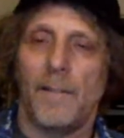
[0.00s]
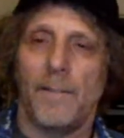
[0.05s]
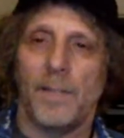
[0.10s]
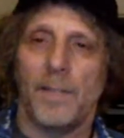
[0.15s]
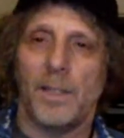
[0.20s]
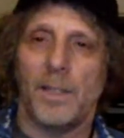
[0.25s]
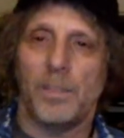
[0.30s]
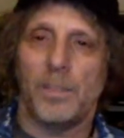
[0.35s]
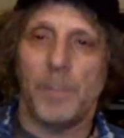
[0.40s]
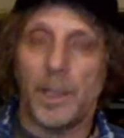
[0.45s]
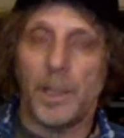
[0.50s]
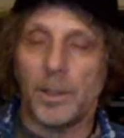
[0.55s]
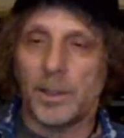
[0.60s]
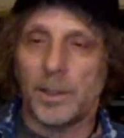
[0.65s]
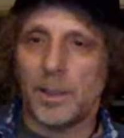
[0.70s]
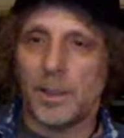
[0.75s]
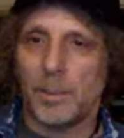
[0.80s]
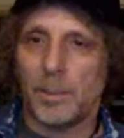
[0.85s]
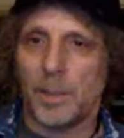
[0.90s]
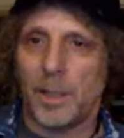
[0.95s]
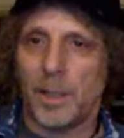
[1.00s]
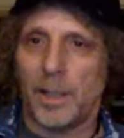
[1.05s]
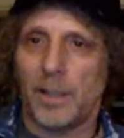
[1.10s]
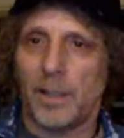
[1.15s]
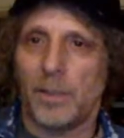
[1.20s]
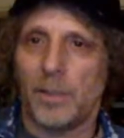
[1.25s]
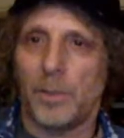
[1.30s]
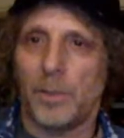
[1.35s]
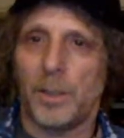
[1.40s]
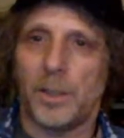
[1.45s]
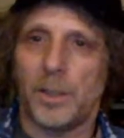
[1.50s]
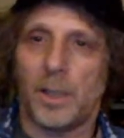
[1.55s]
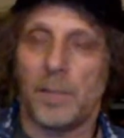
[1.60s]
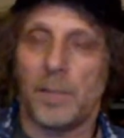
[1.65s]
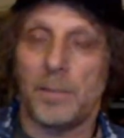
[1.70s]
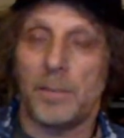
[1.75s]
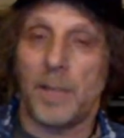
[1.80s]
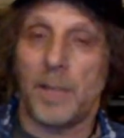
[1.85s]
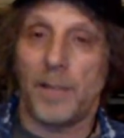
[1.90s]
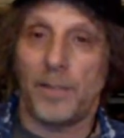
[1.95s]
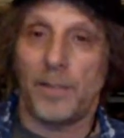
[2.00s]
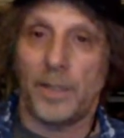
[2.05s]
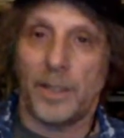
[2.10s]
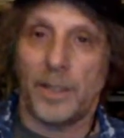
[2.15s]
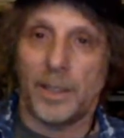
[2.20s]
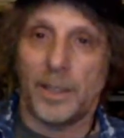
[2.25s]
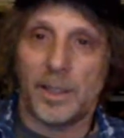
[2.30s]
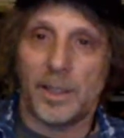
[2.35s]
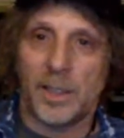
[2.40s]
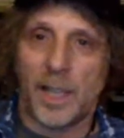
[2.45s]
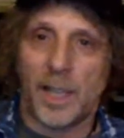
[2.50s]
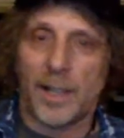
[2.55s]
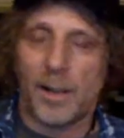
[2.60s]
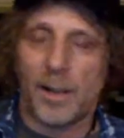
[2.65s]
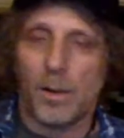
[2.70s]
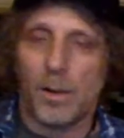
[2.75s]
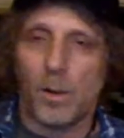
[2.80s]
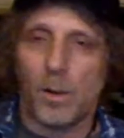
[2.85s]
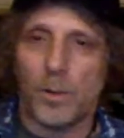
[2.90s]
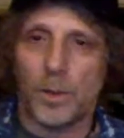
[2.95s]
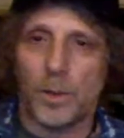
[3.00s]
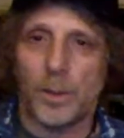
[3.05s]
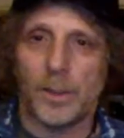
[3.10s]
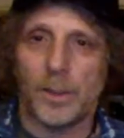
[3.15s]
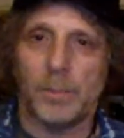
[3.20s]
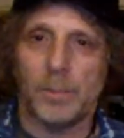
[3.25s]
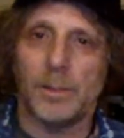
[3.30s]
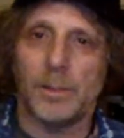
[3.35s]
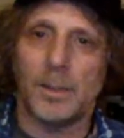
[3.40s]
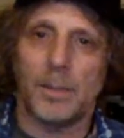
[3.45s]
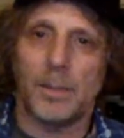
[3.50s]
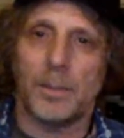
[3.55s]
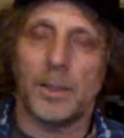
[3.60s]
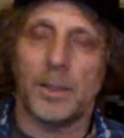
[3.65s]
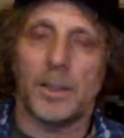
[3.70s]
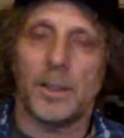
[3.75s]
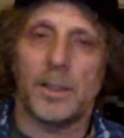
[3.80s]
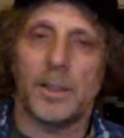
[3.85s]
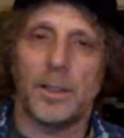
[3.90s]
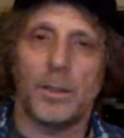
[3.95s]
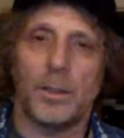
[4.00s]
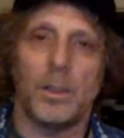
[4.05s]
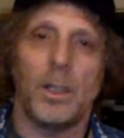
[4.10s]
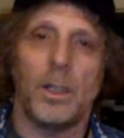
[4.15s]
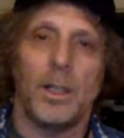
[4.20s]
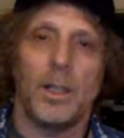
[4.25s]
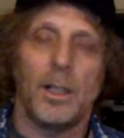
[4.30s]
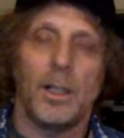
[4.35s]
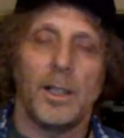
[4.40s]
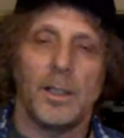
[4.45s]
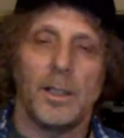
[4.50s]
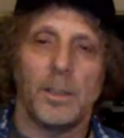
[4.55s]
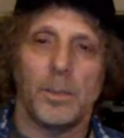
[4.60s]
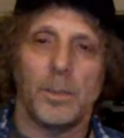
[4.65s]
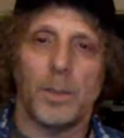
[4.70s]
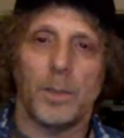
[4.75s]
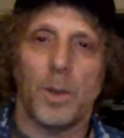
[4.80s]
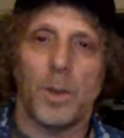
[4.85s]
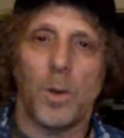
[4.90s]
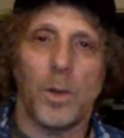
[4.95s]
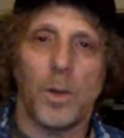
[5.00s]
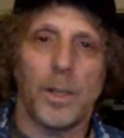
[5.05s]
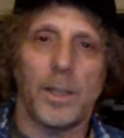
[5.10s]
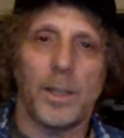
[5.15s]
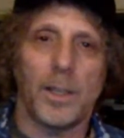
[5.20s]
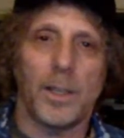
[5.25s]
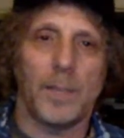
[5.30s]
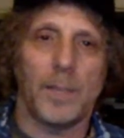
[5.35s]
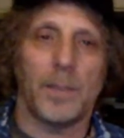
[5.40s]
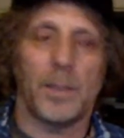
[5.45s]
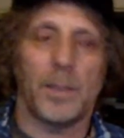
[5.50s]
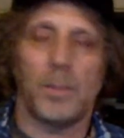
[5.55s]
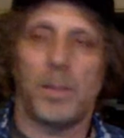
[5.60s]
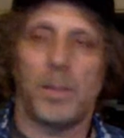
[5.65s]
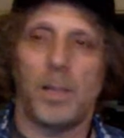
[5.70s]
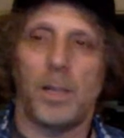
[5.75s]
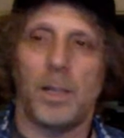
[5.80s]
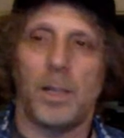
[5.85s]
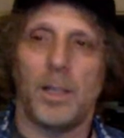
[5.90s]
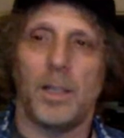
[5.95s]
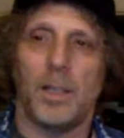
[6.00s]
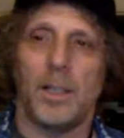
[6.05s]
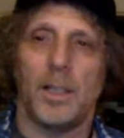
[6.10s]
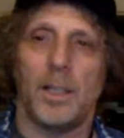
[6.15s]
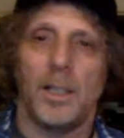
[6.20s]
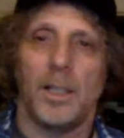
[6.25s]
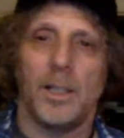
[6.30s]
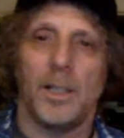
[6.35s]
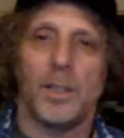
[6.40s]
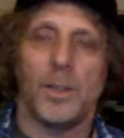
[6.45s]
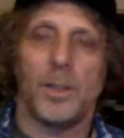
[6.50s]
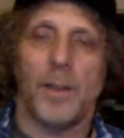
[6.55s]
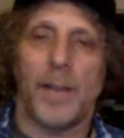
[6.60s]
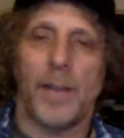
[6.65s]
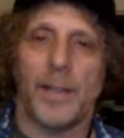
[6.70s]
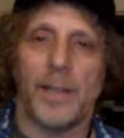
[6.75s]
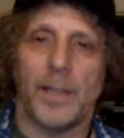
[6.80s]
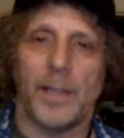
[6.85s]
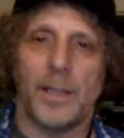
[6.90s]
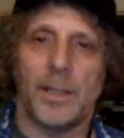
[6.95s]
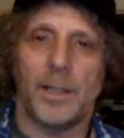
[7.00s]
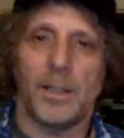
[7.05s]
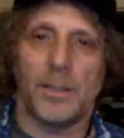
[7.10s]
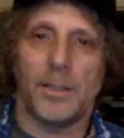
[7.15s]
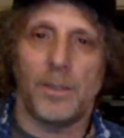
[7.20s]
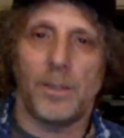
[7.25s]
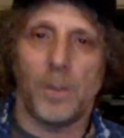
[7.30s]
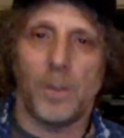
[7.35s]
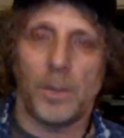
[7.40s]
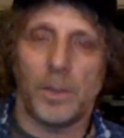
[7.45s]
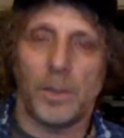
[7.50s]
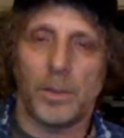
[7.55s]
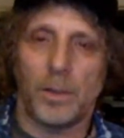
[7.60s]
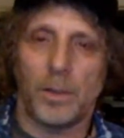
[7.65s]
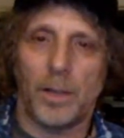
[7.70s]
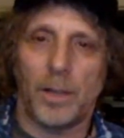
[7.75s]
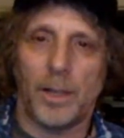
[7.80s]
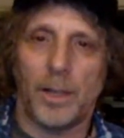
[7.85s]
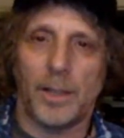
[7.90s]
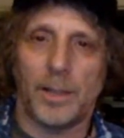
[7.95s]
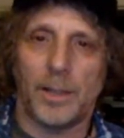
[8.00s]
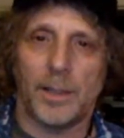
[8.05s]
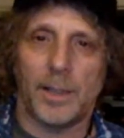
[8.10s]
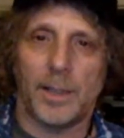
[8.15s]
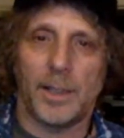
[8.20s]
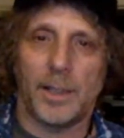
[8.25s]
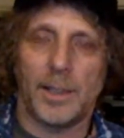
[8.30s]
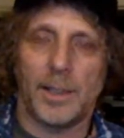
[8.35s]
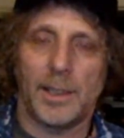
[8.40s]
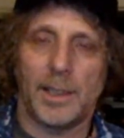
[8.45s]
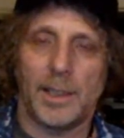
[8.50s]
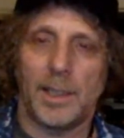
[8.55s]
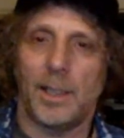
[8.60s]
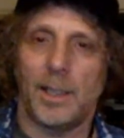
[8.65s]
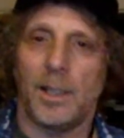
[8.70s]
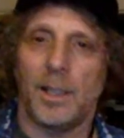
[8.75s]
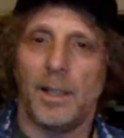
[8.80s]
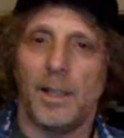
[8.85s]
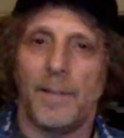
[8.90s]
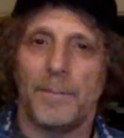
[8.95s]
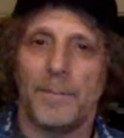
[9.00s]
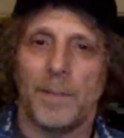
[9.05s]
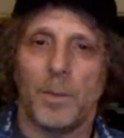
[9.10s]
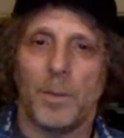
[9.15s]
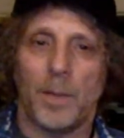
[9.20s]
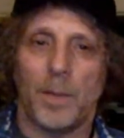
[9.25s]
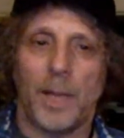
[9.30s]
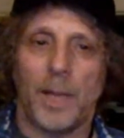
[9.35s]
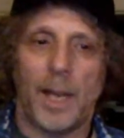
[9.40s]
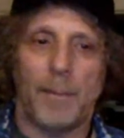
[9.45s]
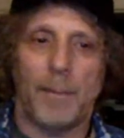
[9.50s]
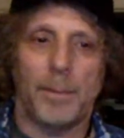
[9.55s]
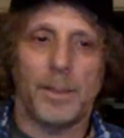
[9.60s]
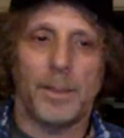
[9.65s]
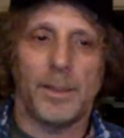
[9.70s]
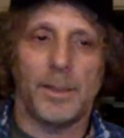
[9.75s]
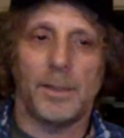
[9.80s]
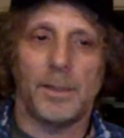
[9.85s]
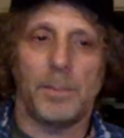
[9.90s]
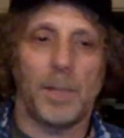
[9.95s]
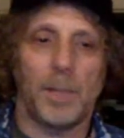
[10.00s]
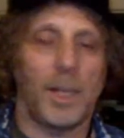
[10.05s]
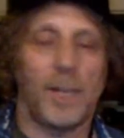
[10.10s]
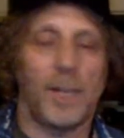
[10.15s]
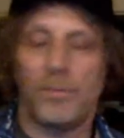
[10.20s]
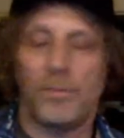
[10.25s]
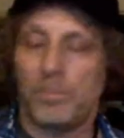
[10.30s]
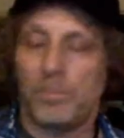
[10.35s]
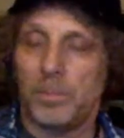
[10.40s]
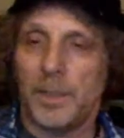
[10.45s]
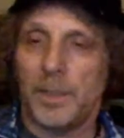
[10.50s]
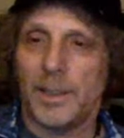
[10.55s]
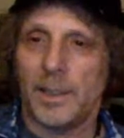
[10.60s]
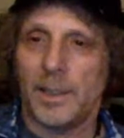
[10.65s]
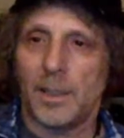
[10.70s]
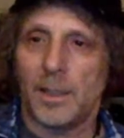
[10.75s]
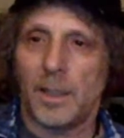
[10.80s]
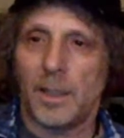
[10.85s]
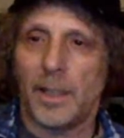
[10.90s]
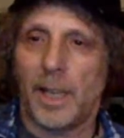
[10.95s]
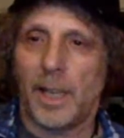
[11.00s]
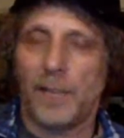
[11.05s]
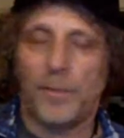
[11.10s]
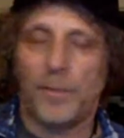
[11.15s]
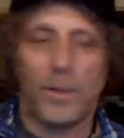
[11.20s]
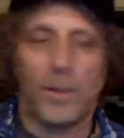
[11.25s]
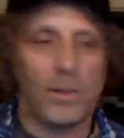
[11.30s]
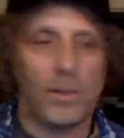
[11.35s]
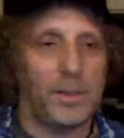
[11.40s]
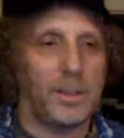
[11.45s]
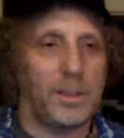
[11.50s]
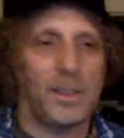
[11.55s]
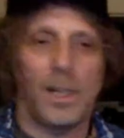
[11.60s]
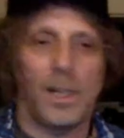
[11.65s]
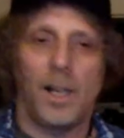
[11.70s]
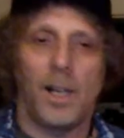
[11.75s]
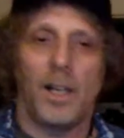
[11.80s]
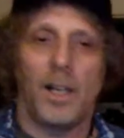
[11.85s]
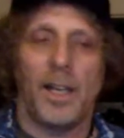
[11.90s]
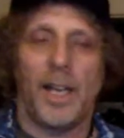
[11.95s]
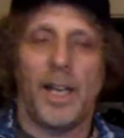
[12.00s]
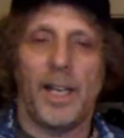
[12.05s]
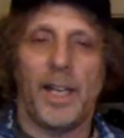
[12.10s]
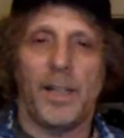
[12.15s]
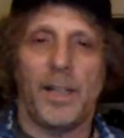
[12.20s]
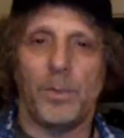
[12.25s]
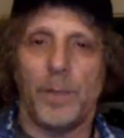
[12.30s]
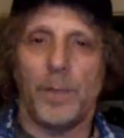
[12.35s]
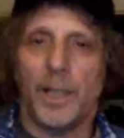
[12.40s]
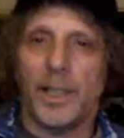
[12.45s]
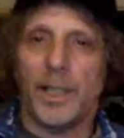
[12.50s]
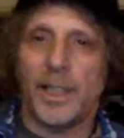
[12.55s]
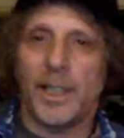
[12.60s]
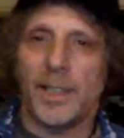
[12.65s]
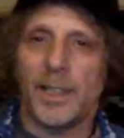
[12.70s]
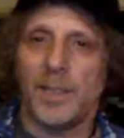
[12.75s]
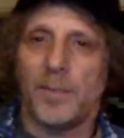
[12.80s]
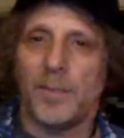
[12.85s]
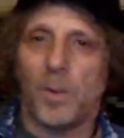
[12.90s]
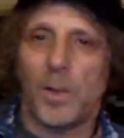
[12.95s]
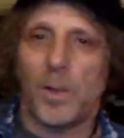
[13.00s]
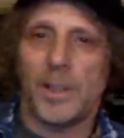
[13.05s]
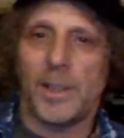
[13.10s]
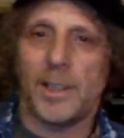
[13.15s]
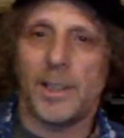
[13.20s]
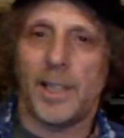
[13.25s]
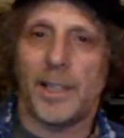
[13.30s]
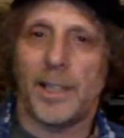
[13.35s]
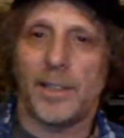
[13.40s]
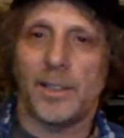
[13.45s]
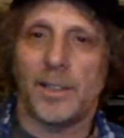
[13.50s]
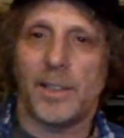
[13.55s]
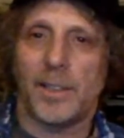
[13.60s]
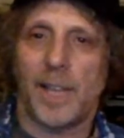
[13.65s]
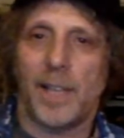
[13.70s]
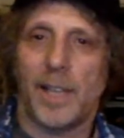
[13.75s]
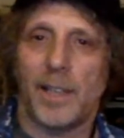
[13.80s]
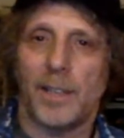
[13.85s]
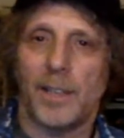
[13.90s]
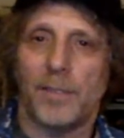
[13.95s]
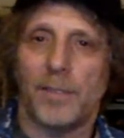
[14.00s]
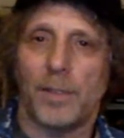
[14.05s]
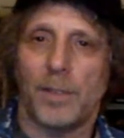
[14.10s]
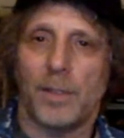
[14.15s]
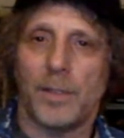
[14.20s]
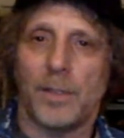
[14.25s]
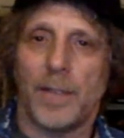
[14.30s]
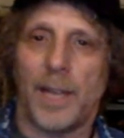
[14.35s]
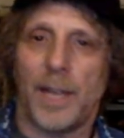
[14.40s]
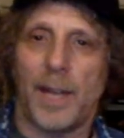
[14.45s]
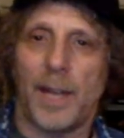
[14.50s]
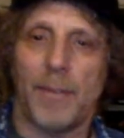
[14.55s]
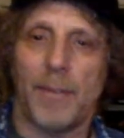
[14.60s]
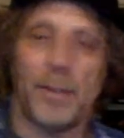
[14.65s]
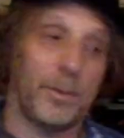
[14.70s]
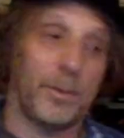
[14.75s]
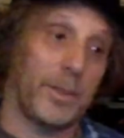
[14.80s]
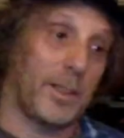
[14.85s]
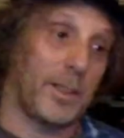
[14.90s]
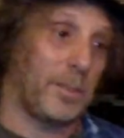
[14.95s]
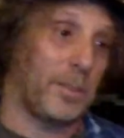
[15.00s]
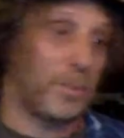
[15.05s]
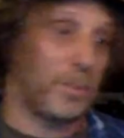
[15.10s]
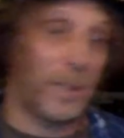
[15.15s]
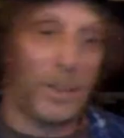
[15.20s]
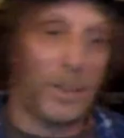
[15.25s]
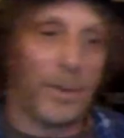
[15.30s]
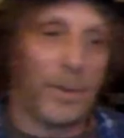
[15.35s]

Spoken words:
the speaker simulator, which I'm definitely going to check out over Christmas. I'm going to do some recording, and I'm going to plug direct into the Focusrites and see what happens. But I've listened on headphones, and it really is voiced like you're standing in front of a cabinet, which is pretty